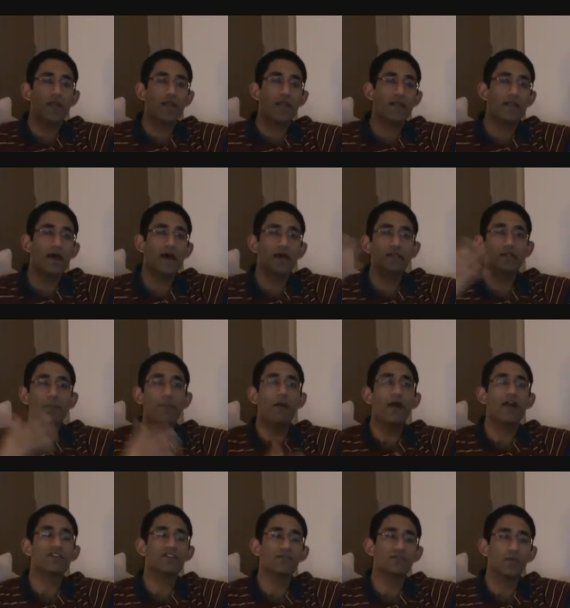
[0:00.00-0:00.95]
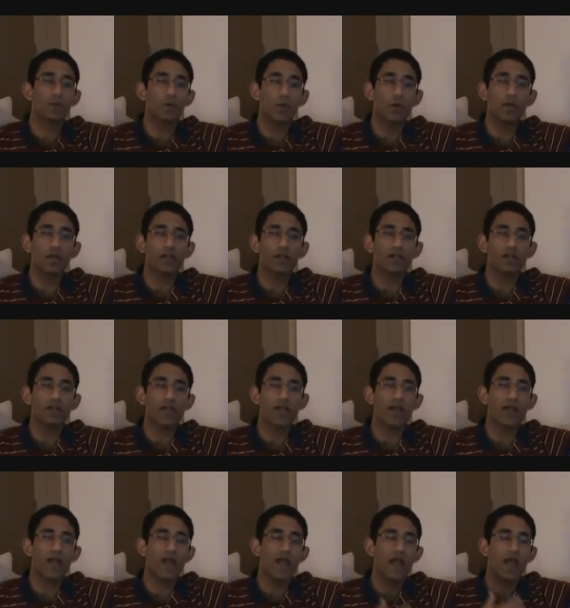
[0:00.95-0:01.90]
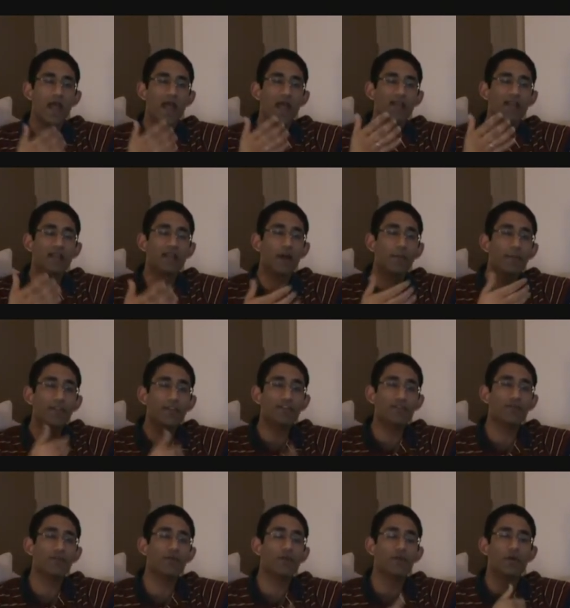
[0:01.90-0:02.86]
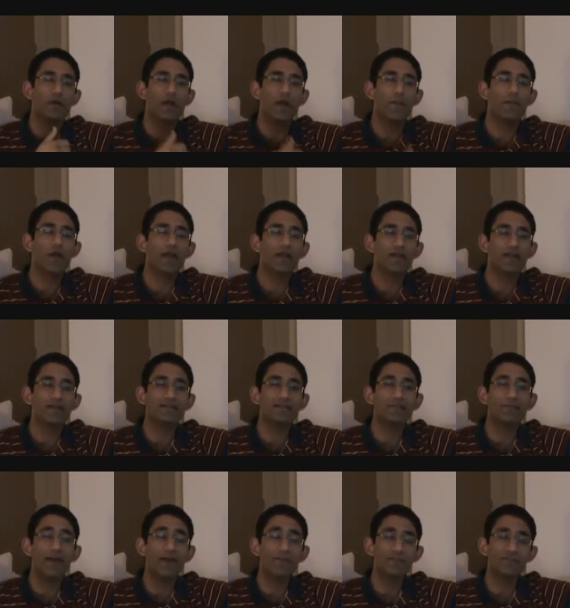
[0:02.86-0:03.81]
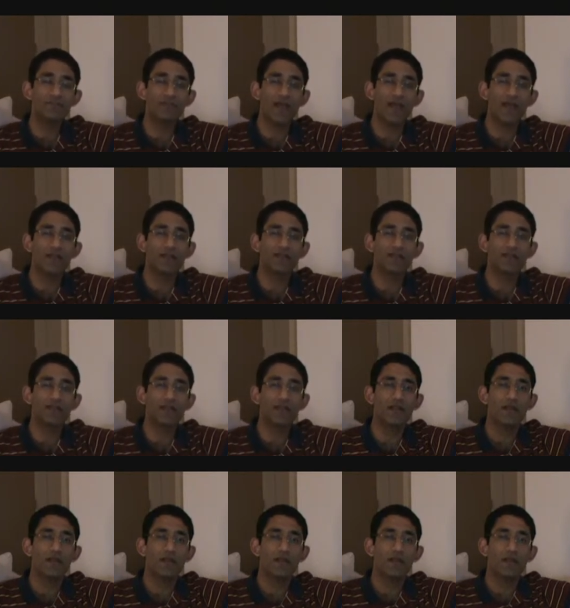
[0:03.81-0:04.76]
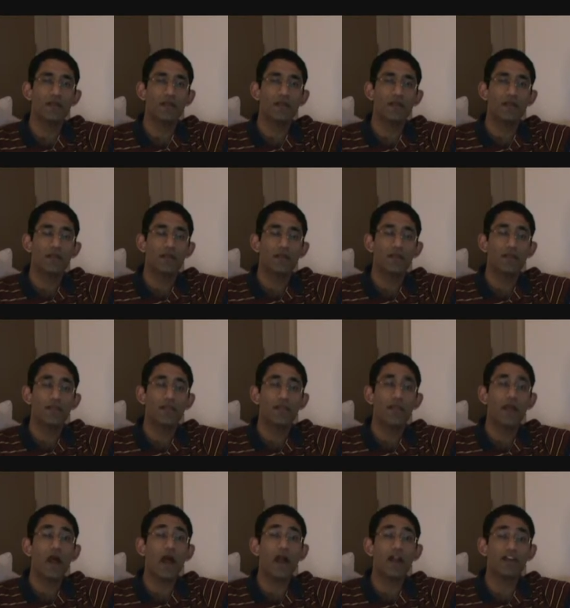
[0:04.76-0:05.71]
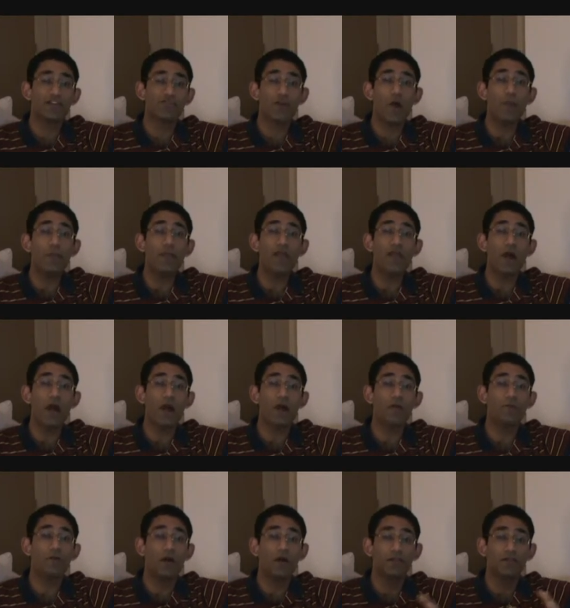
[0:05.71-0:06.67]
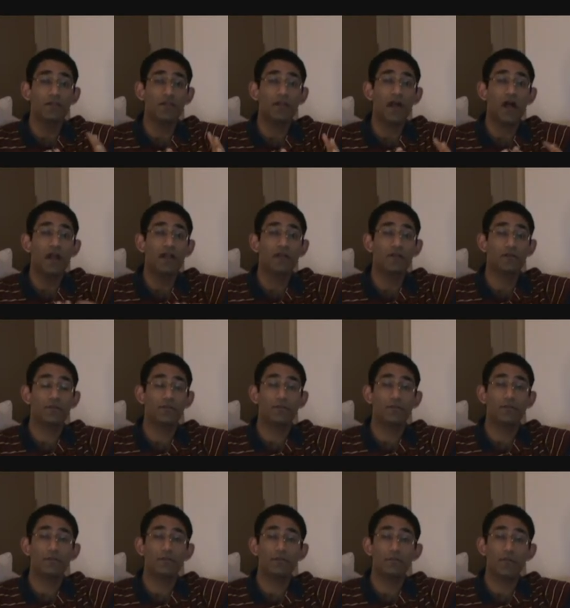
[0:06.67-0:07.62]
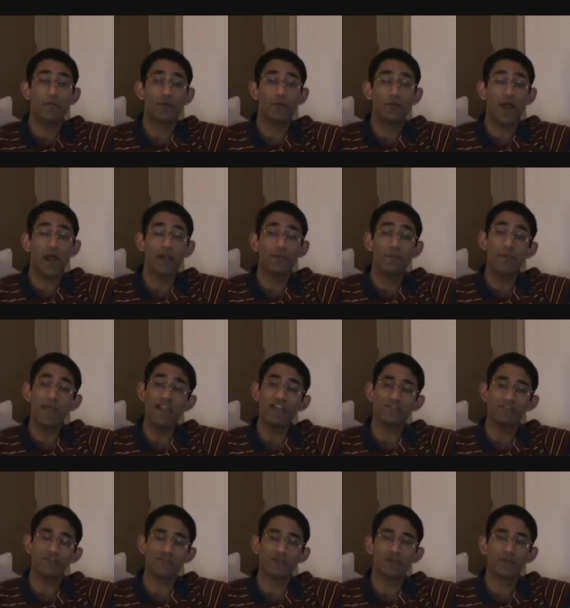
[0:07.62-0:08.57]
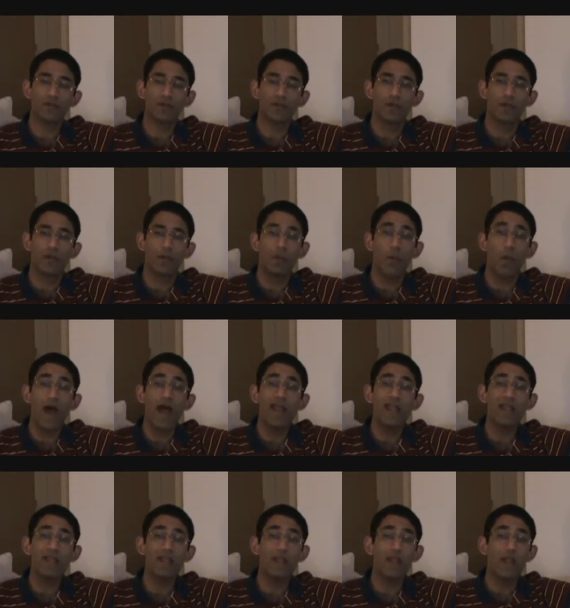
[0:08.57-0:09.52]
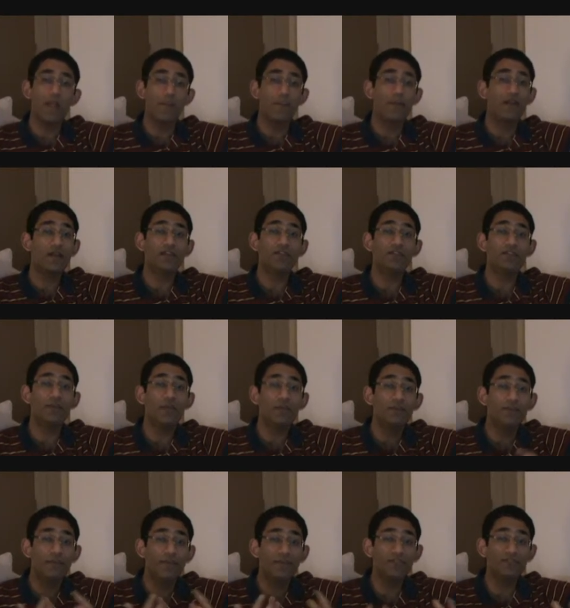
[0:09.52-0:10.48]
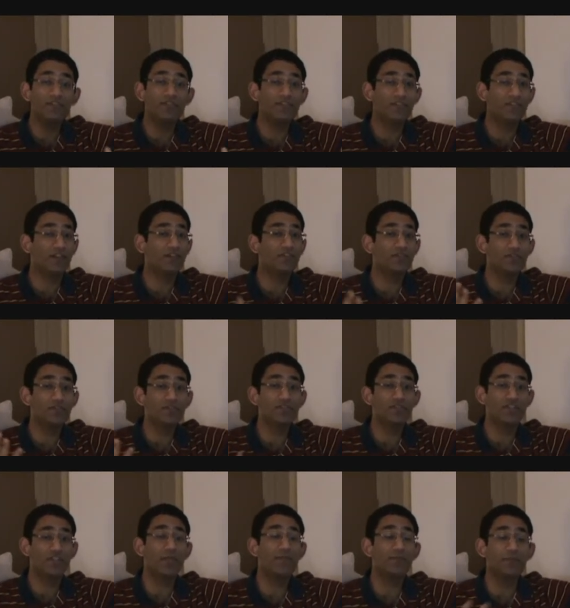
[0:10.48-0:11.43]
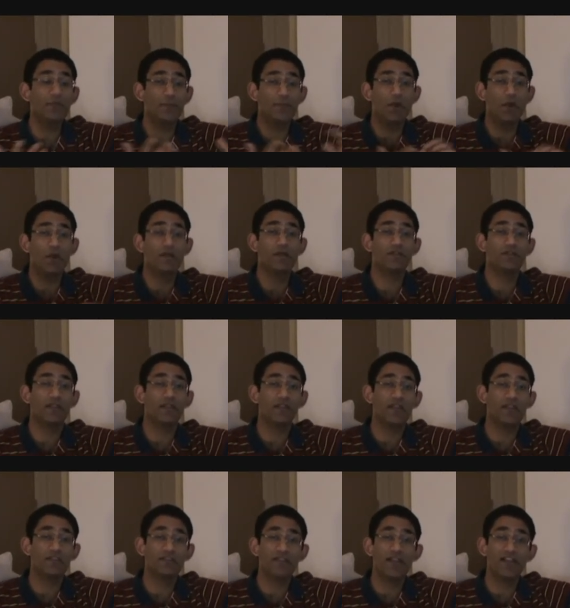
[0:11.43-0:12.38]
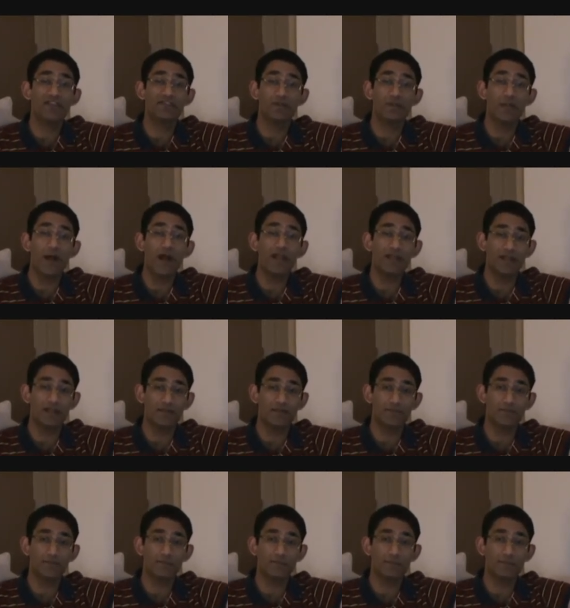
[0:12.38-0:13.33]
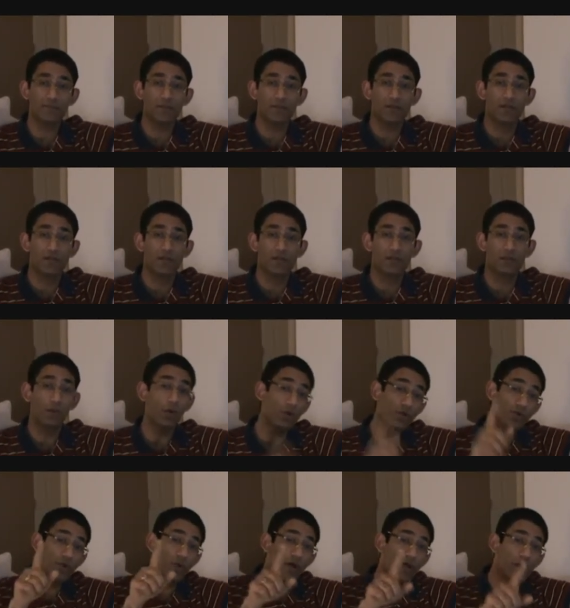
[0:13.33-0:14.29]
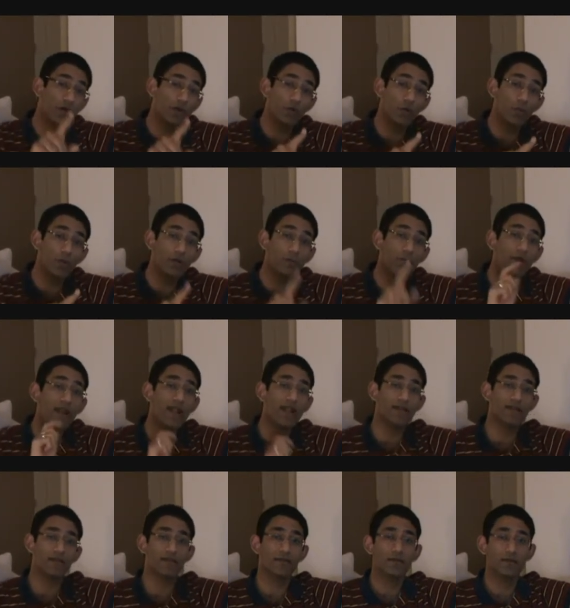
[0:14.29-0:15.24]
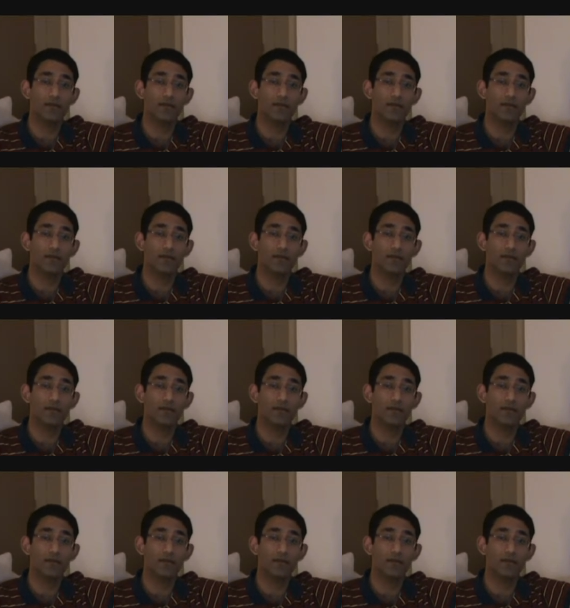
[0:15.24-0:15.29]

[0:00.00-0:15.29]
in other parts of the world and coming to your American's website, they are dropping off on the cart page. Why? Because your business does not ship the products in the international market, though you are a global brand.